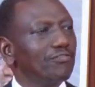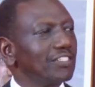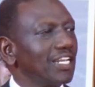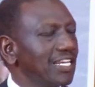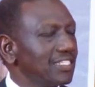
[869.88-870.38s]

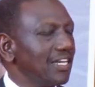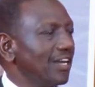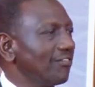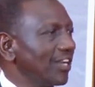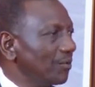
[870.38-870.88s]
fertilizer
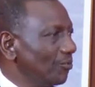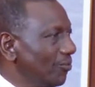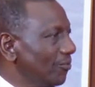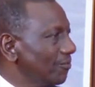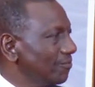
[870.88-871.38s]
available.
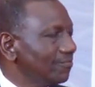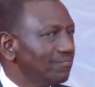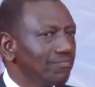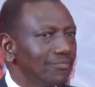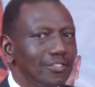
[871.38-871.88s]

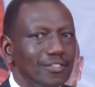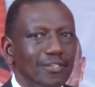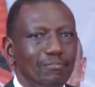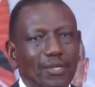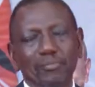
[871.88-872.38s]

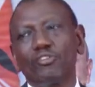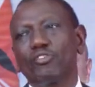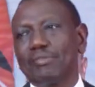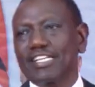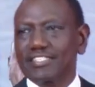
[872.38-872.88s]
Maybe we
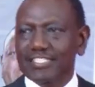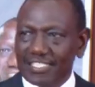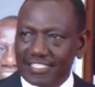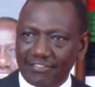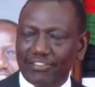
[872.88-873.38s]
made
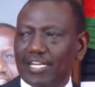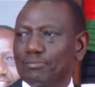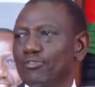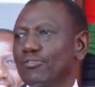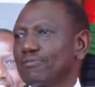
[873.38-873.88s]
seeds available.